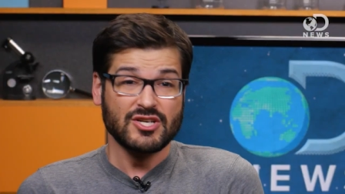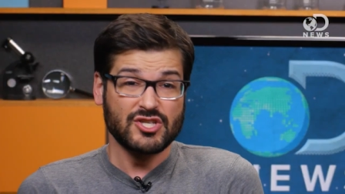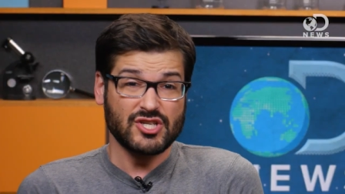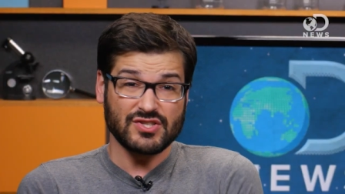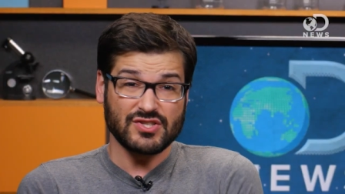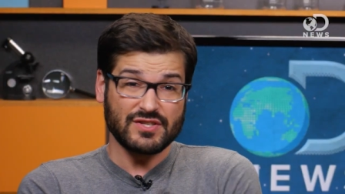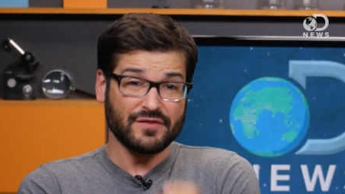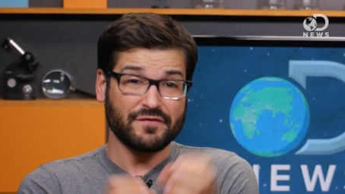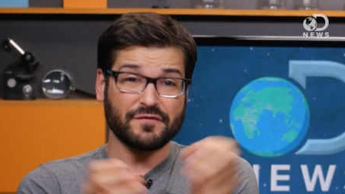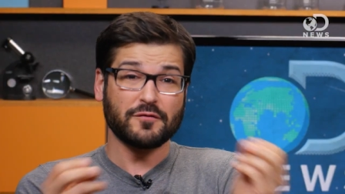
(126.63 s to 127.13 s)

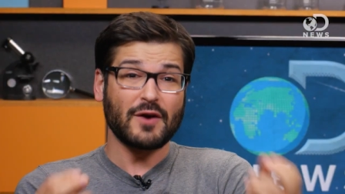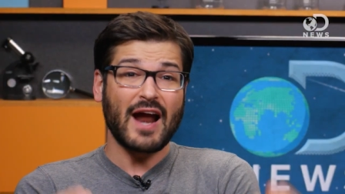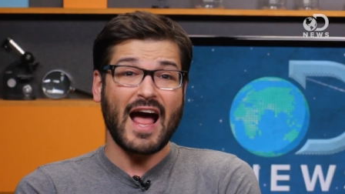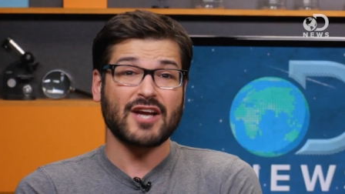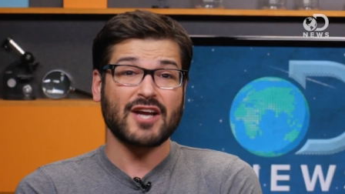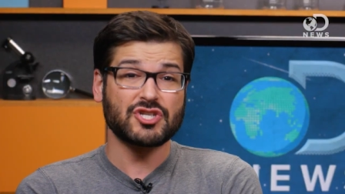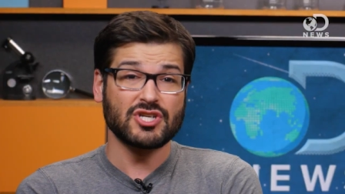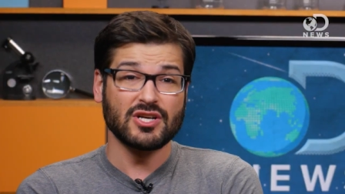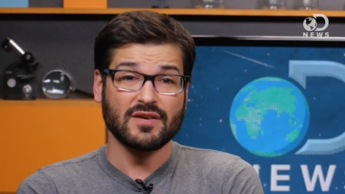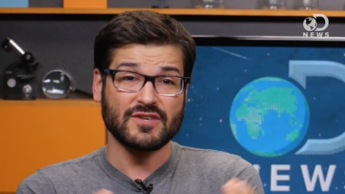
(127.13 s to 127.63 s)
just a
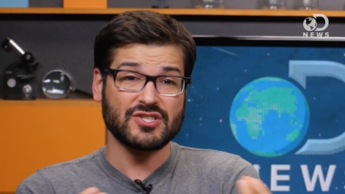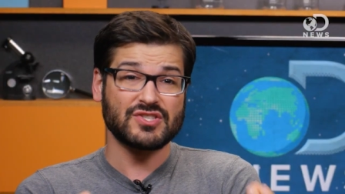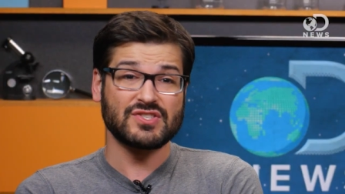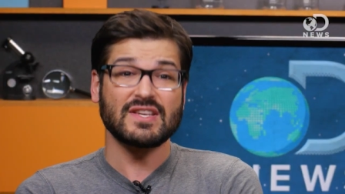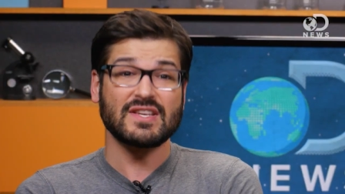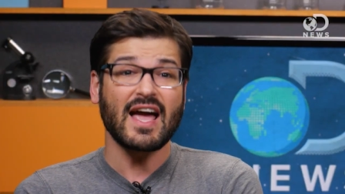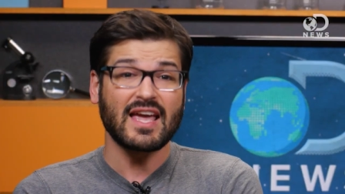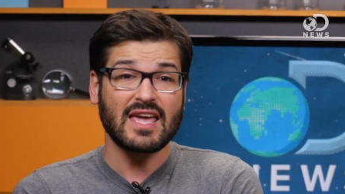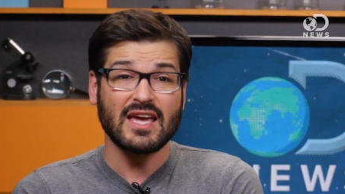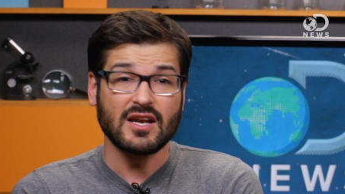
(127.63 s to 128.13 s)
fraction of a
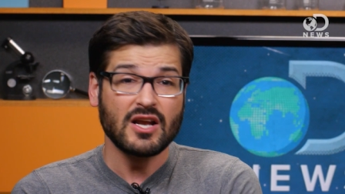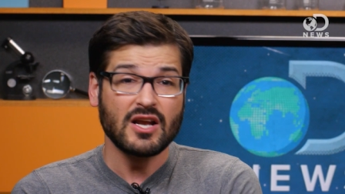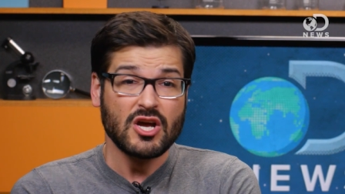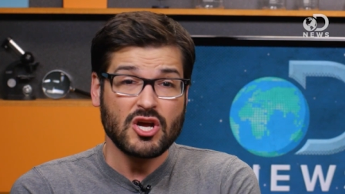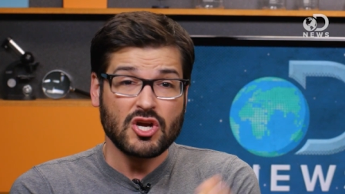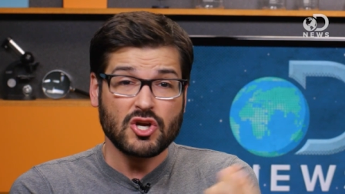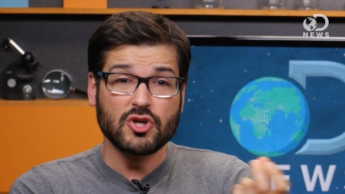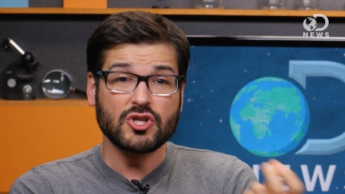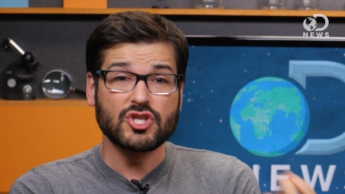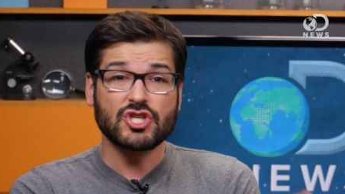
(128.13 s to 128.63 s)
second
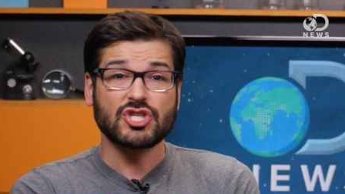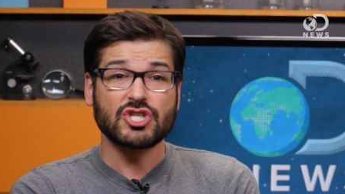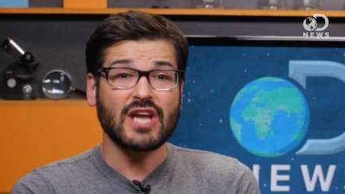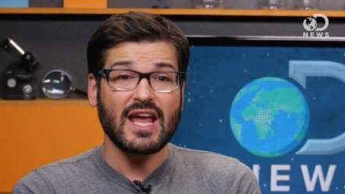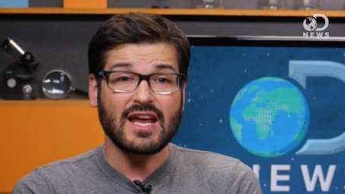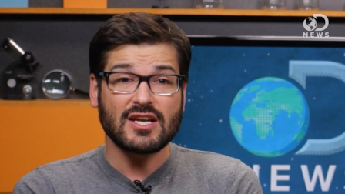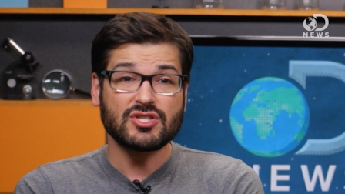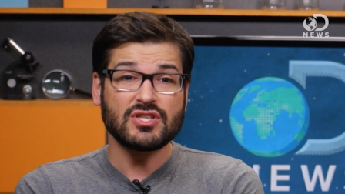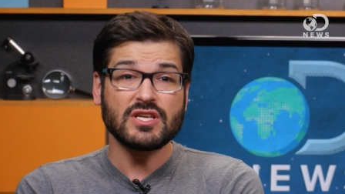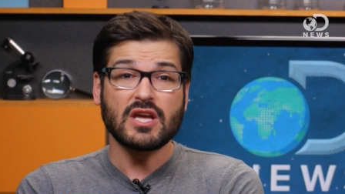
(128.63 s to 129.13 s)
could
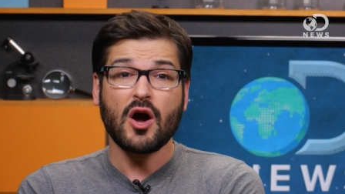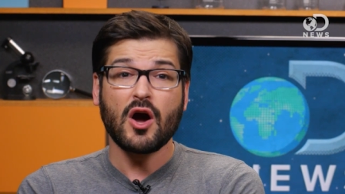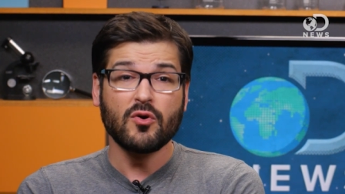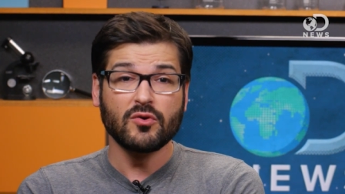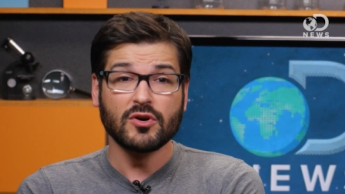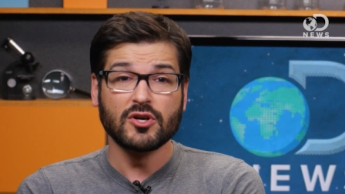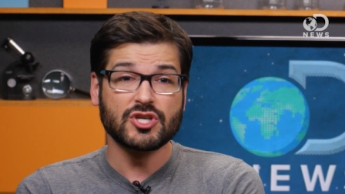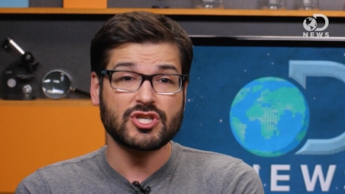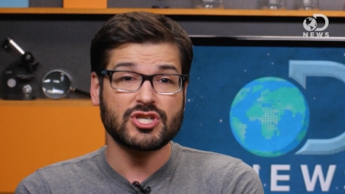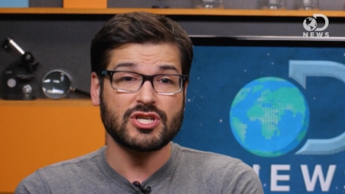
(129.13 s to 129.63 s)
change the
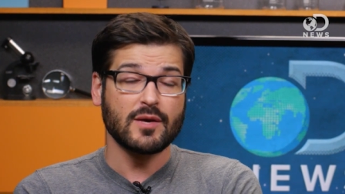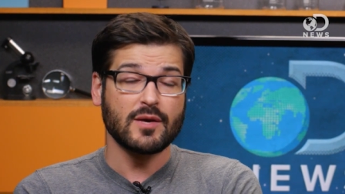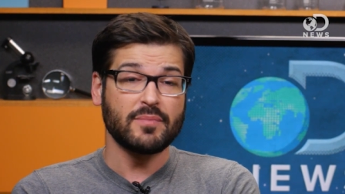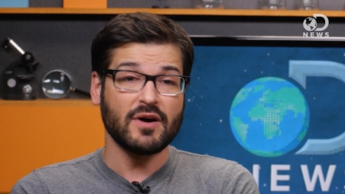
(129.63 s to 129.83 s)
ownership